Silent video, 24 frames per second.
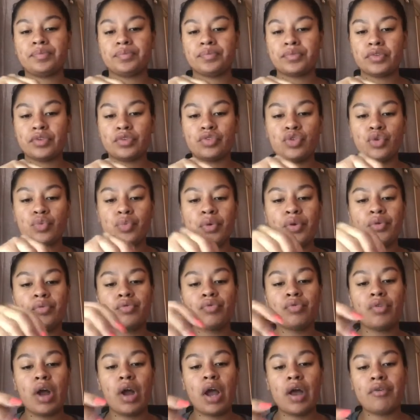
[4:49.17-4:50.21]
super
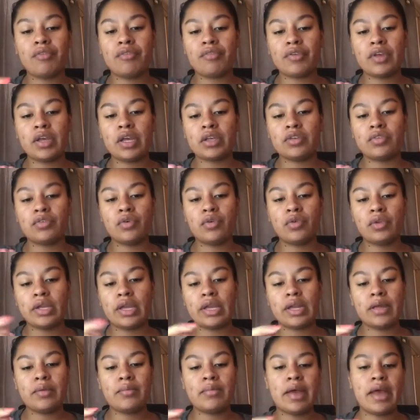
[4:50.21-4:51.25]
rough
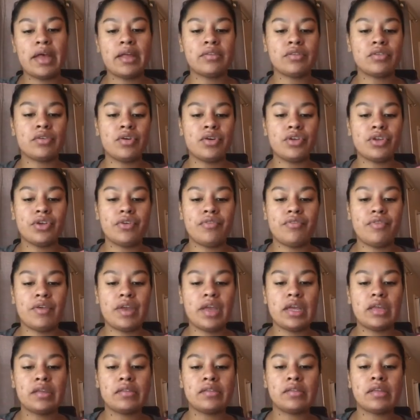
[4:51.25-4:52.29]
exfoliating mask on your
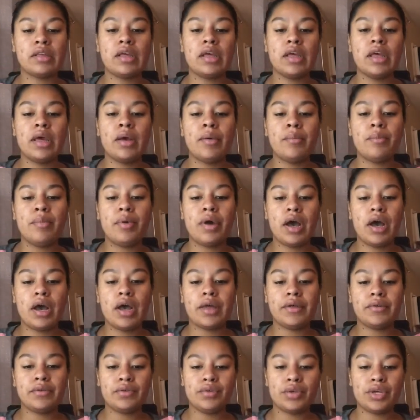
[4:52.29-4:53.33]
face, but
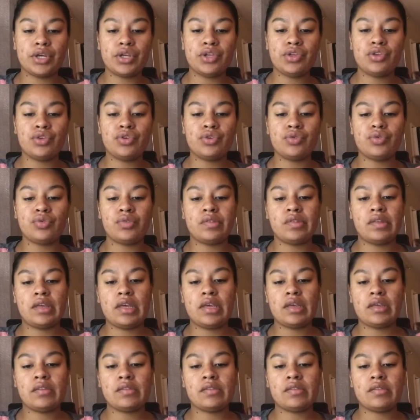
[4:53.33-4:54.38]
you can use
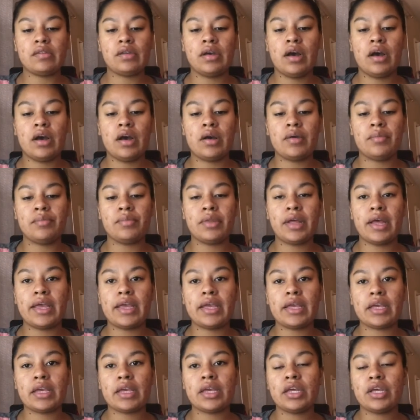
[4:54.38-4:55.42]
things
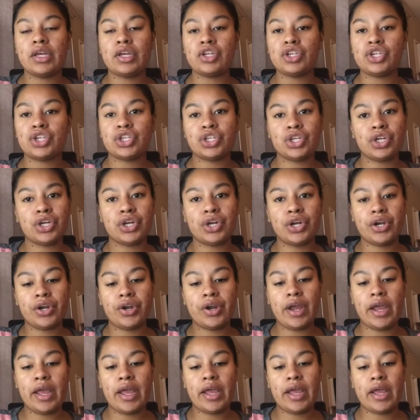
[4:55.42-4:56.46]
like sugar
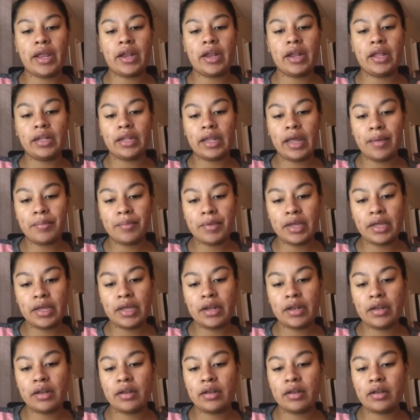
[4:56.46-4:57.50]
and a
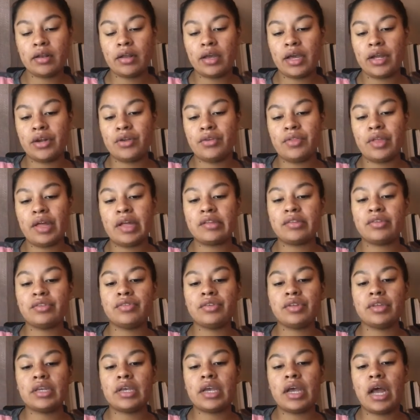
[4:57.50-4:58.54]
lemon. I know that's a
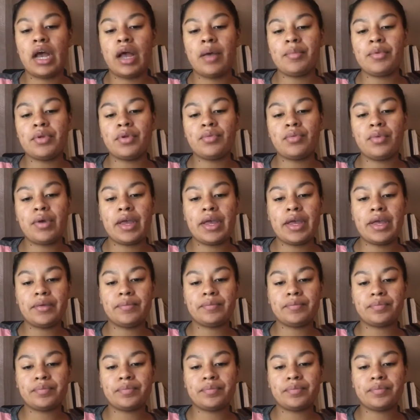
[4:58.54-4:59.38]
really common way.